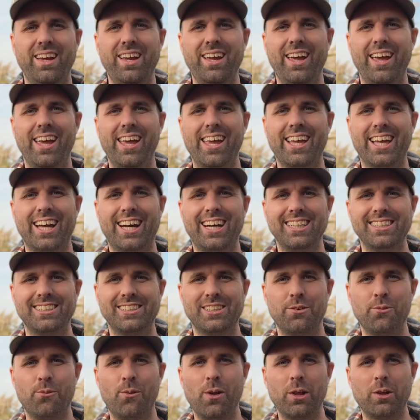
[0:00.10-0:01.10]
Hey guys,
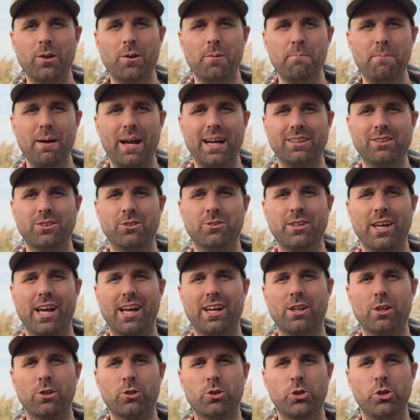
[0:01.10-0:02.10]
and welcome back to
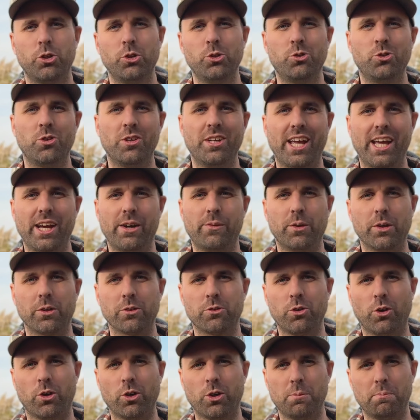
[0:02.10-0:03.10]
Tackle Crew. Today I want to
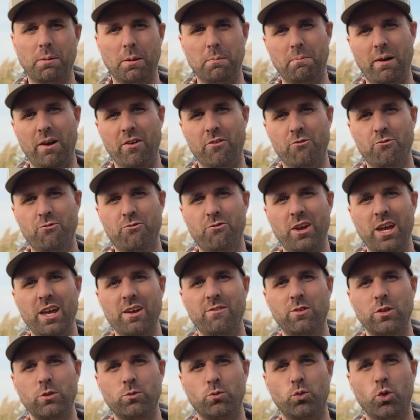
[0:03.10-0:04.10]
talk about my
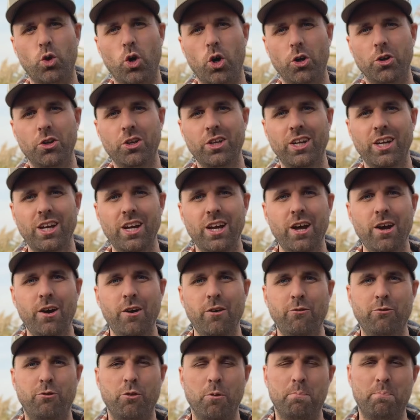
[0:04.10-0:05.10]
favorite rod
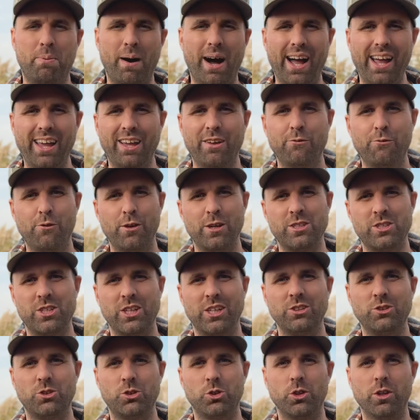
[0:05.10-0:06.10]
for pike
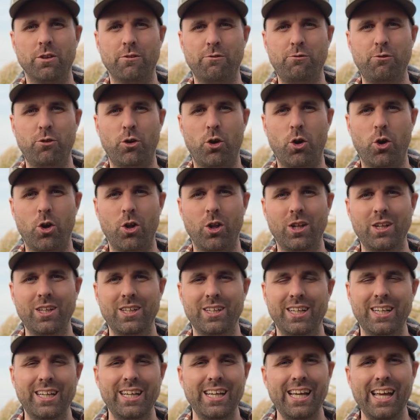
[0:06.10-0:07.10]
fishing during the fall,
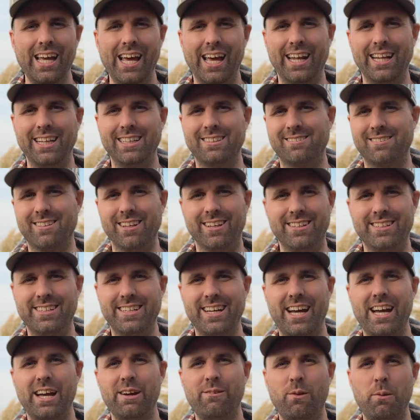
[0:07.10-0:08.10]
and it's the
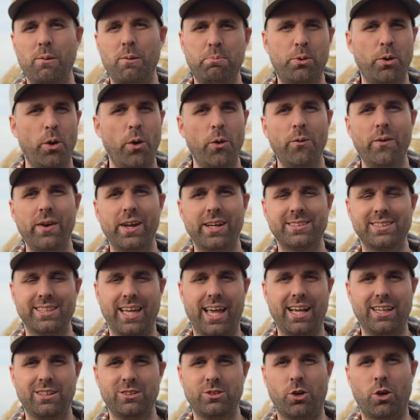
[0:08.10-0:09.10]
Daiwa Prorex
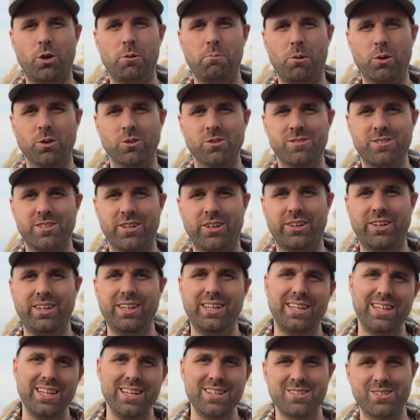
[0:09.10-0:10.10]
XR Monster.
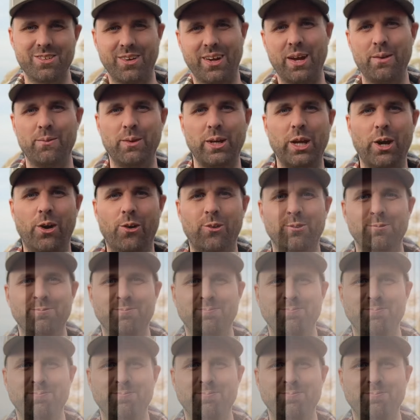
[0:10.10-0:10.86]
So here we go.